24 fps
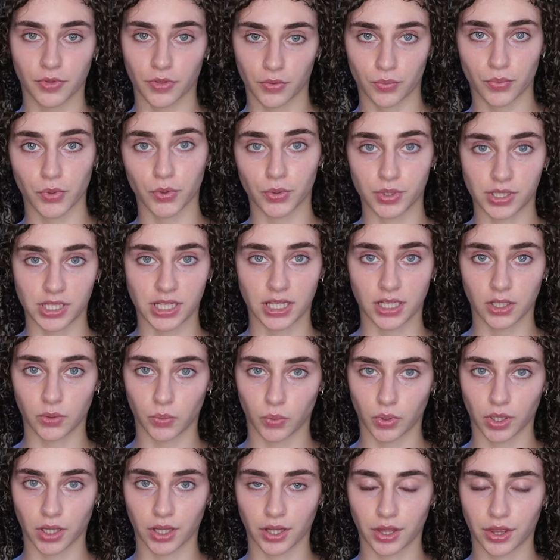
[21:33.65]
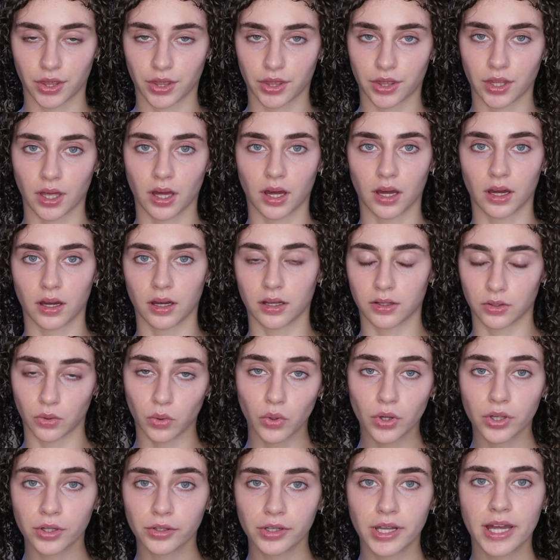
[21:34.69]
routine with an
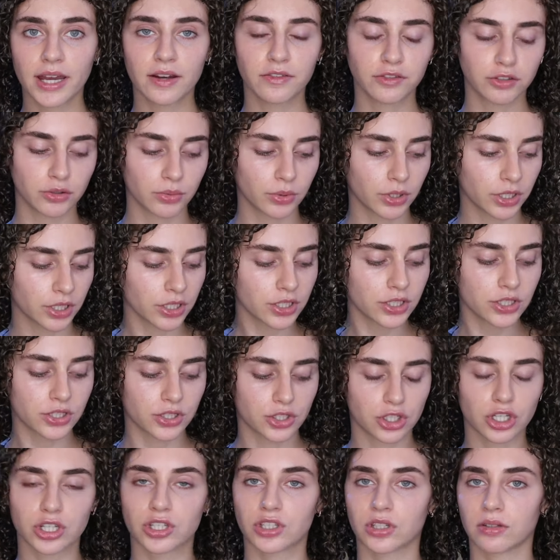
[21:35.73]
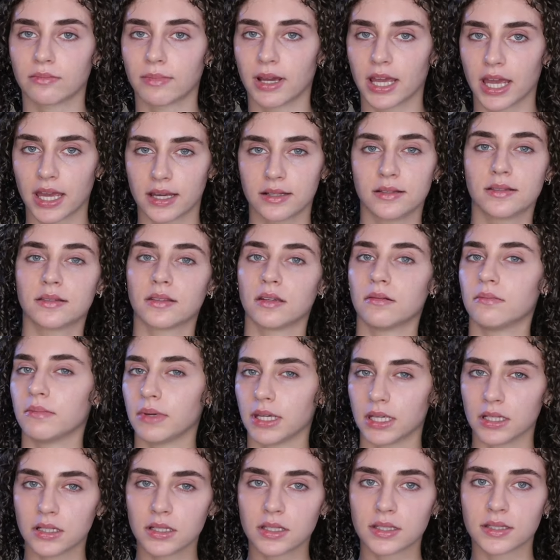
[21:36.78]
oil afterwards, just on my ends and
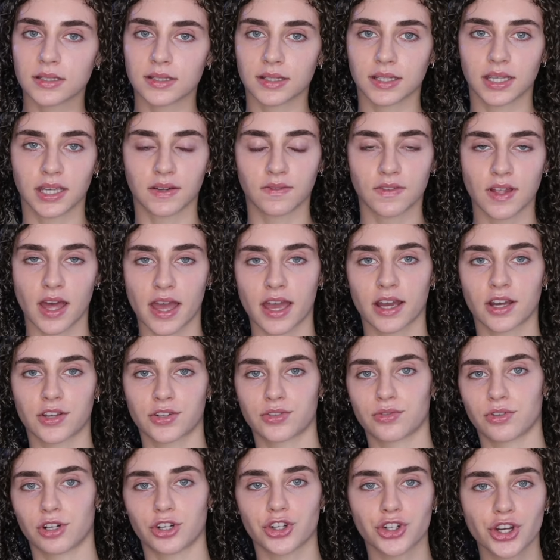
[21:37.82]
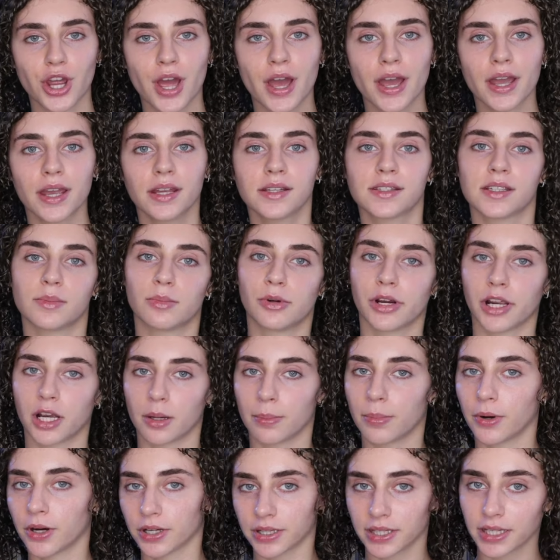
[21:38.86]
mids to give that extra shine, to break
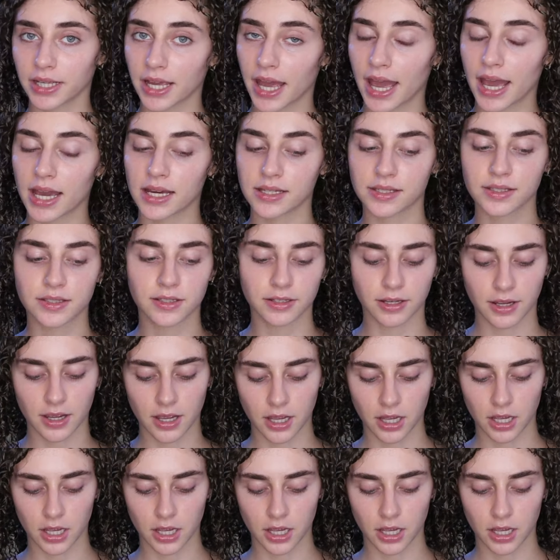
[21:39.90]
apart the cast.